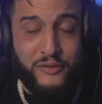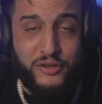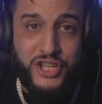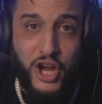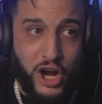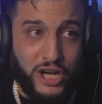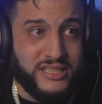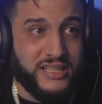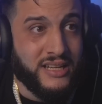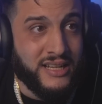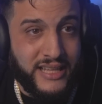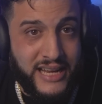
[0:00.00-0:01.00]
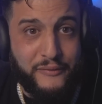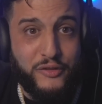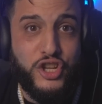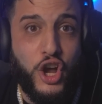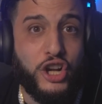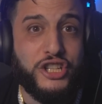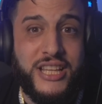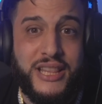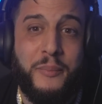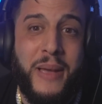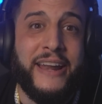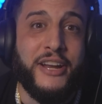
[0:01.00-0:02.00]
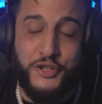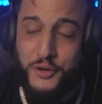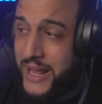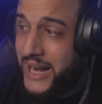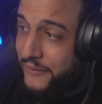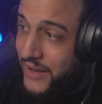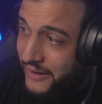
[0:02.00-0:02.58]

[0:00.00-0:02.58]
talked to the manager, man.